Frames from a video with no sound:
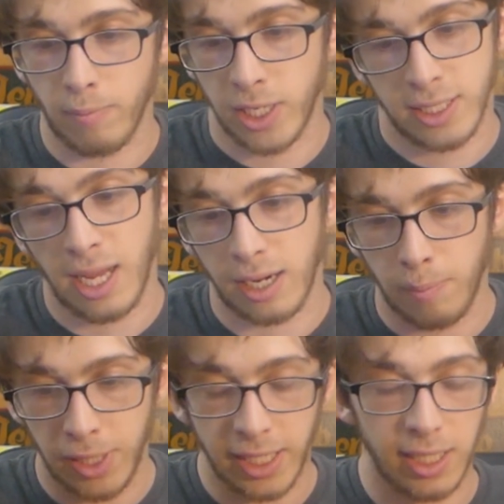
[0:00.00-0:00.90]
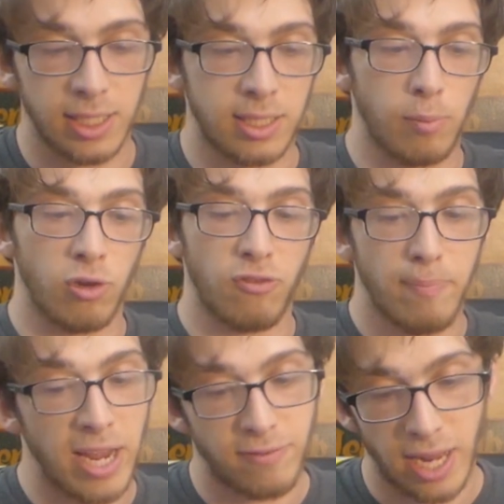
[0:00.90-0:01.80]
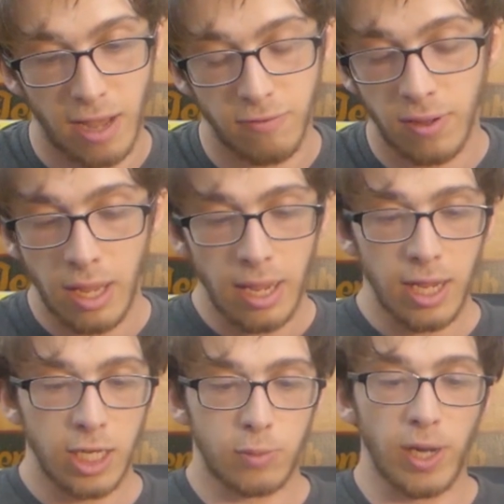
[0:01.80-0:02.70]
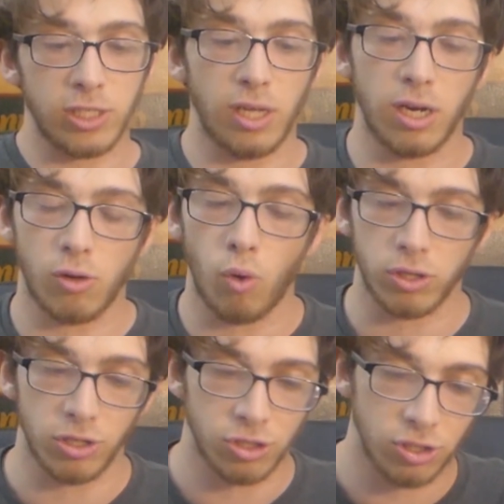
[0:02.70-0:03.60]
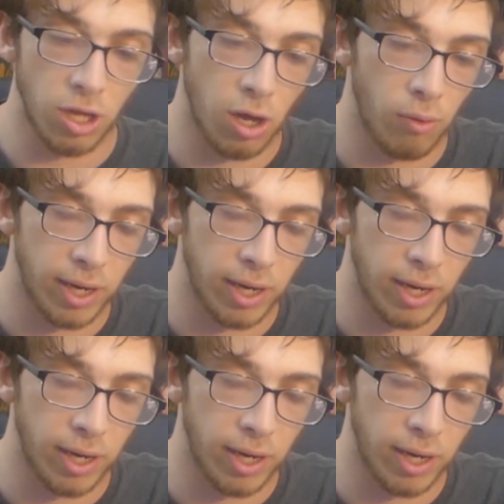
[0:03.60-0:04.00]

but it's not completely dissimilar from Medvedev, especially on a court this slow.